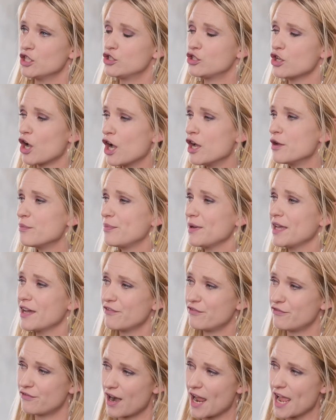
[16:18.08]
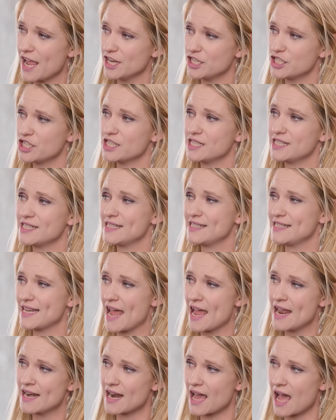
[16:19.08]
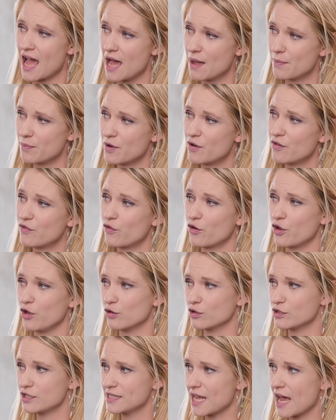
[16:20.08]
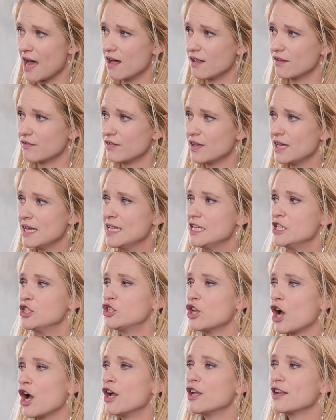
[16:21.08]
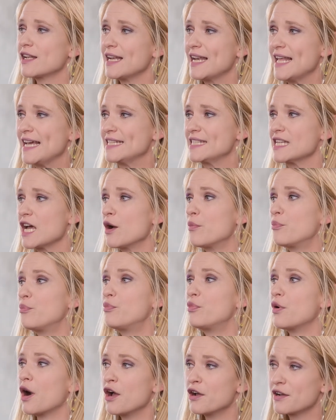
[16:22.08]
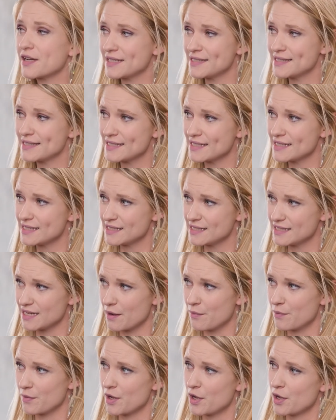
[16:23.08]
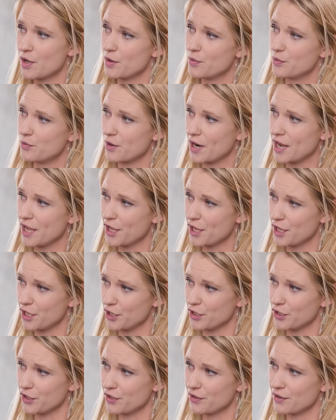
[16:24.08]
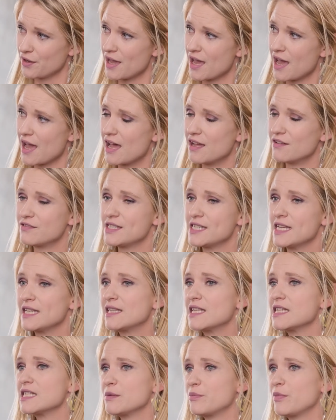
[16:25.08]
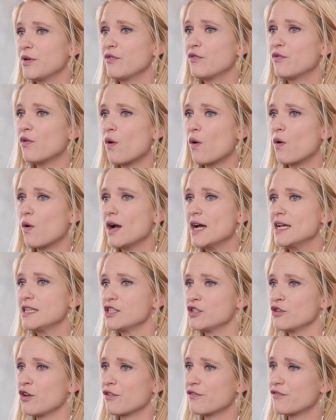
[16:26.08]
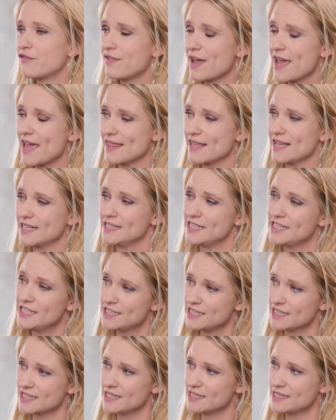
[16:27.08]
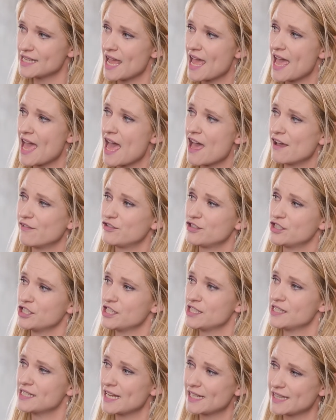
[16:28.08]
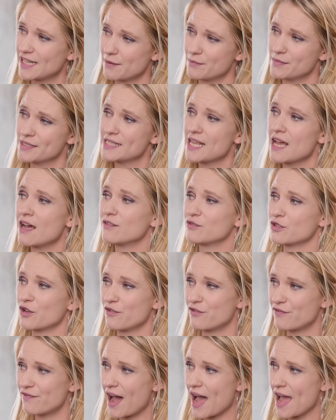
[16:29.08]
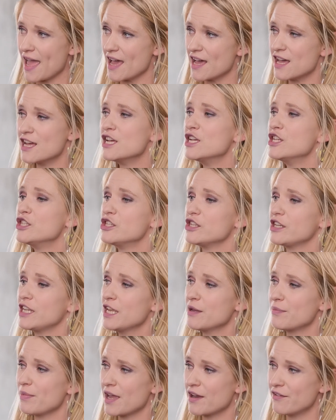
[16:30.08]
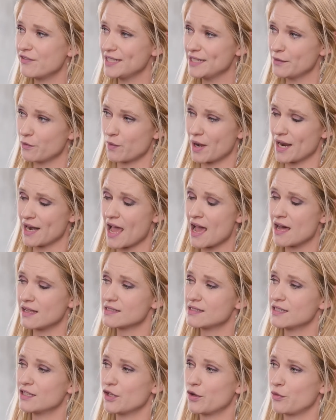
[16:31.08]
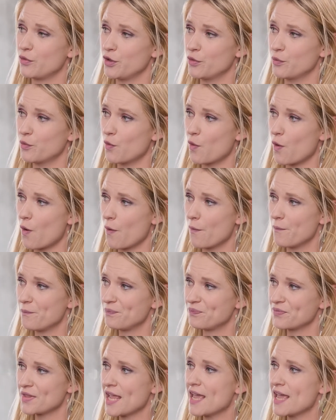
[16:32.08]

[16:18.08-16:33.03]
Don't be afraid to stand up for yourself. Don't let a broken system break you. I've said this before. It's not fair that teachers have to set themselves on fire to keep everyone else in the room warm.